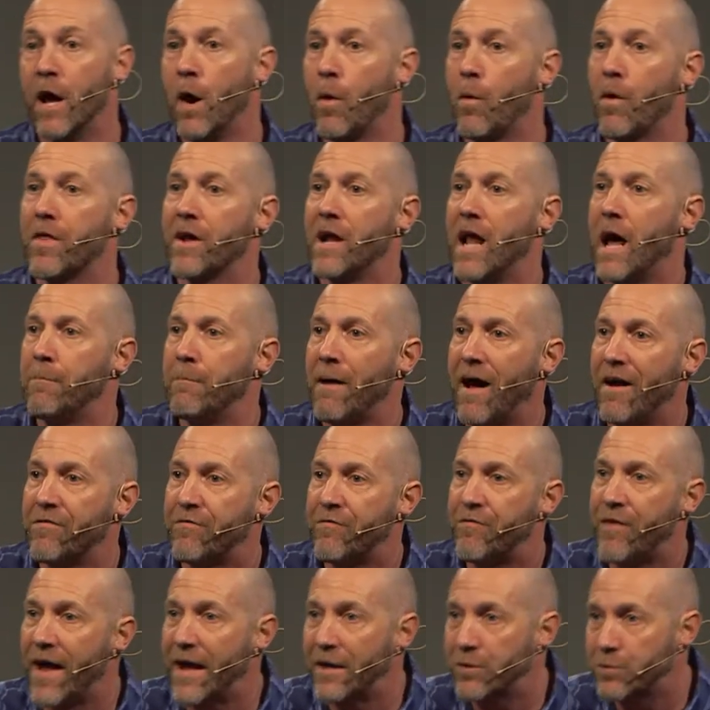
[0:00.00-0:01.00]
whether or not my
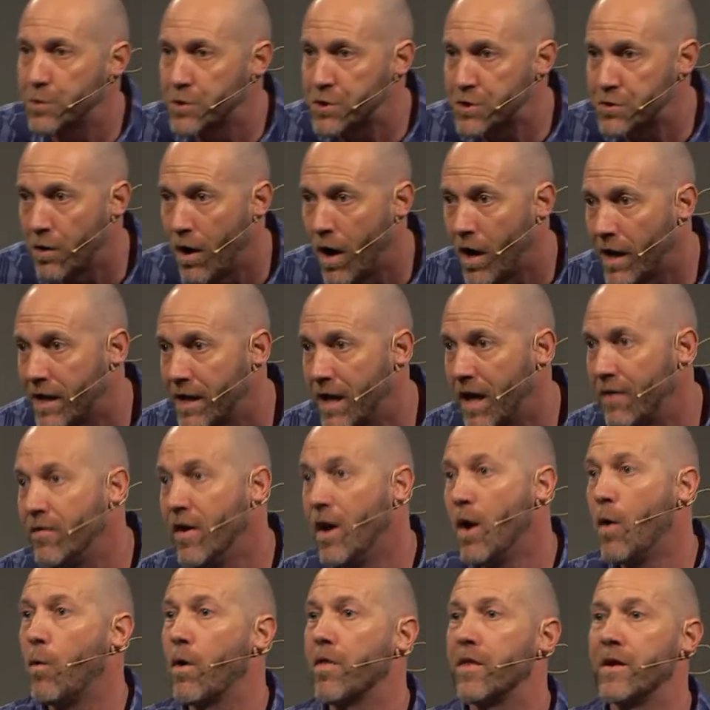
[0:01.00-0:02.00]
faith was strong enough,
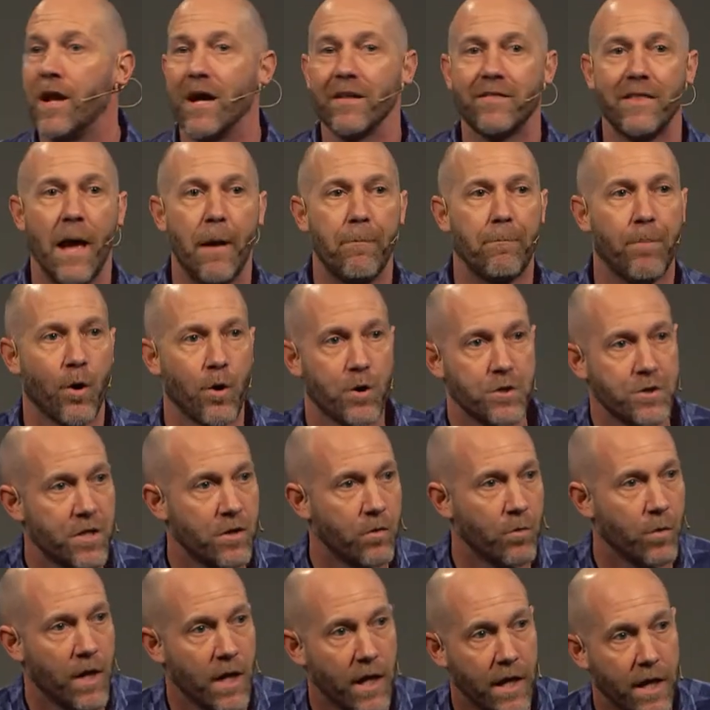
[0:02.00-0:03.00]
whether or not that person
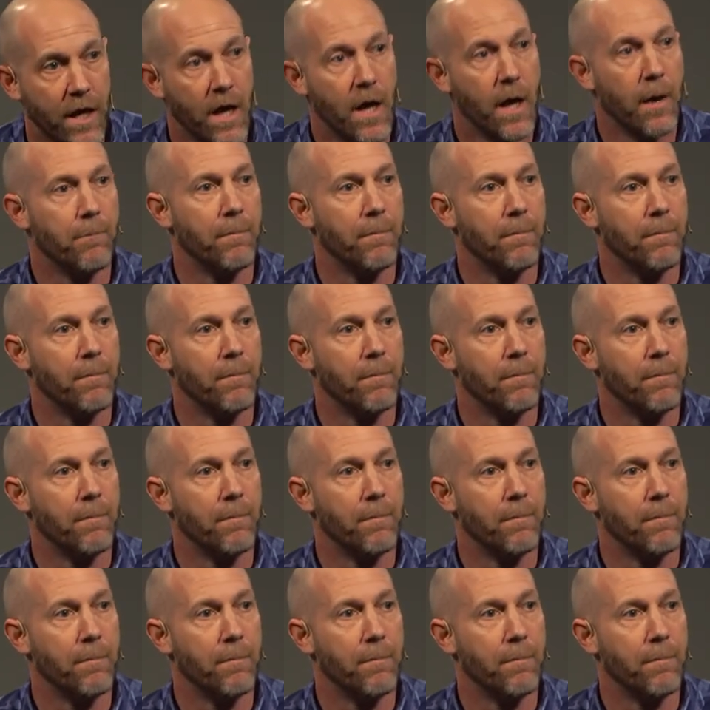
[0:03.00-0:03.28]
really